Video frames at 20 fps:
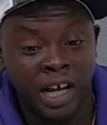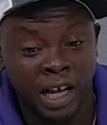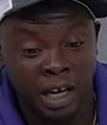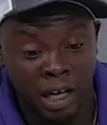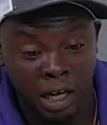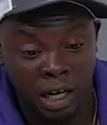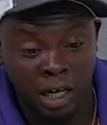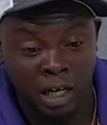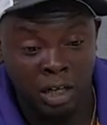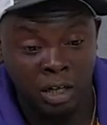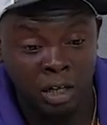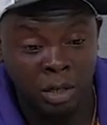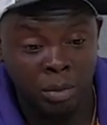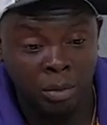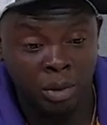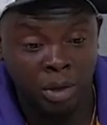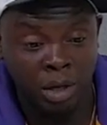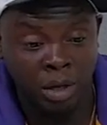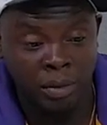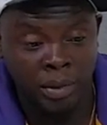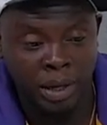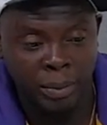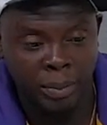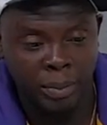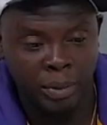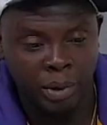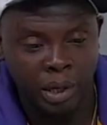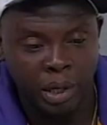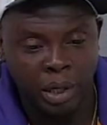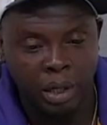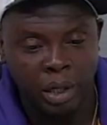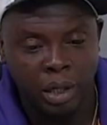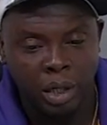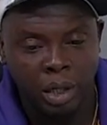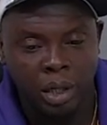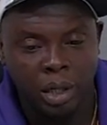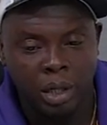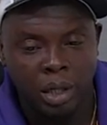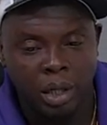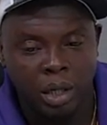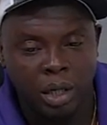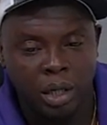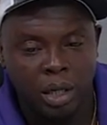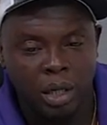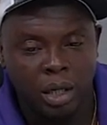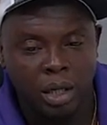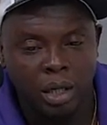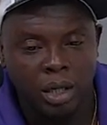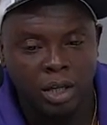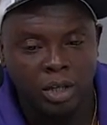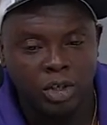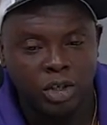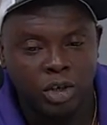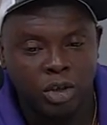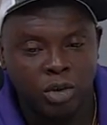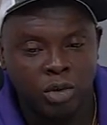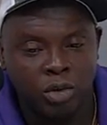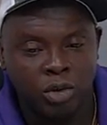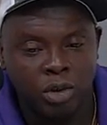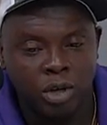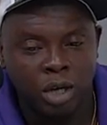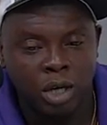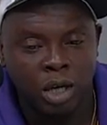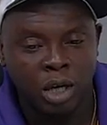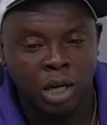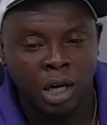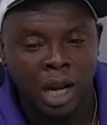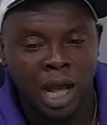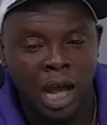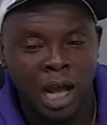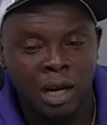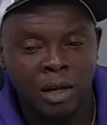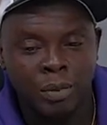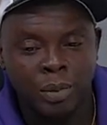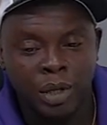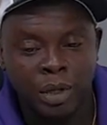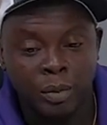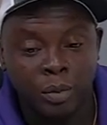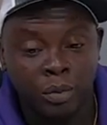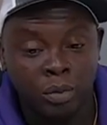to bring up that point. So a lot of people,